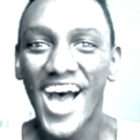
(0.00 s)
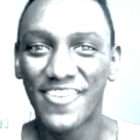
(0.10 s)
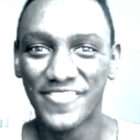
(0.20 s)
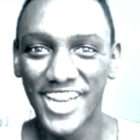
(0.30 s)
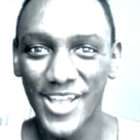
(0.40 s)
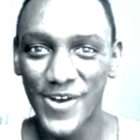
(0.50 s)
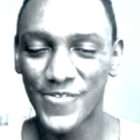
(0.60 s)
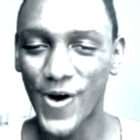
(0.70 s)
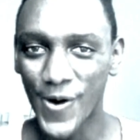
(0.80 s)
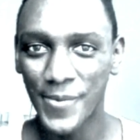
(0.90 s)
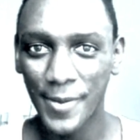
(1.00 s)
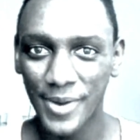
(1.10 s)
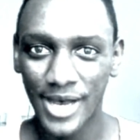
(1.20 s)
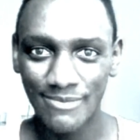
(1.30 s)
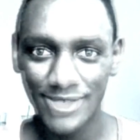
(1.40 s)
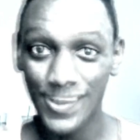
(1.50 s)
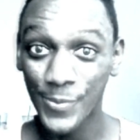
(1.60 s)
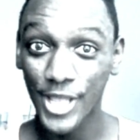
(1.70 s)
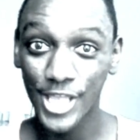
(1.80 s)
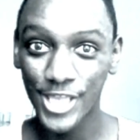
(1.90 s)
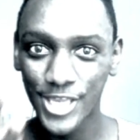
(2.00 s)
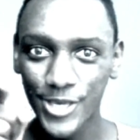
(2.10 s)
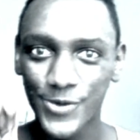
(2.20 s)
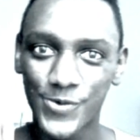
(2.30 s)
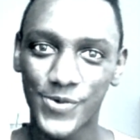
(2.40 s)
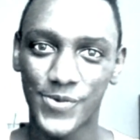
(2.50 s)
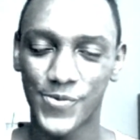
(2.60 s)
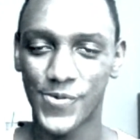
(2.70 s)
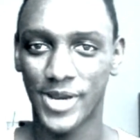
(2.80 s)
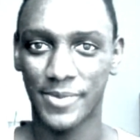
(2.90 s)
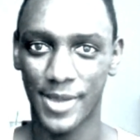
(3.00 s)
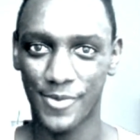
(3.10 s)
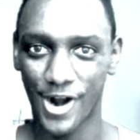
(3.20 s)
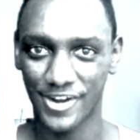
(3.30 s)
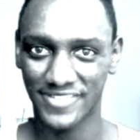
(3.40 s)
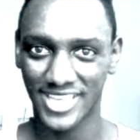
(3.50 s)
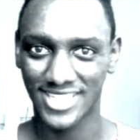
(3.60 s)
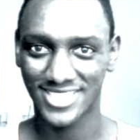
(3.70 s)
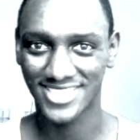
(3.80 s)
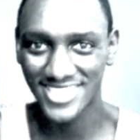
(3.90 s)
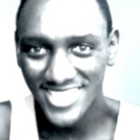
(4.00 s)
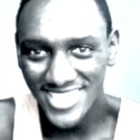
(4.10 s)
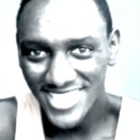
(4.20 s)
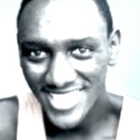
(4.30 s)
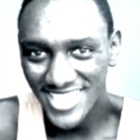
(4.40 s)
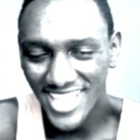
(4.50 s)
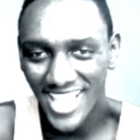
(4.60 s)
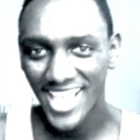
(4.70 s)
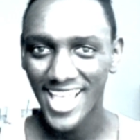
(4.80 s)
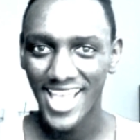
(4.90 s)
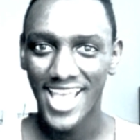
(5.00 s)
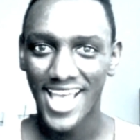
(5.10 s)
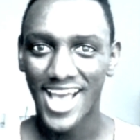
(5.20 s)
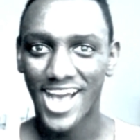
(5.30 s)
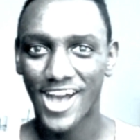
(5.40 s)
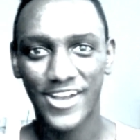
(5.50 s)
a video of all my pups. You want to be a part of it.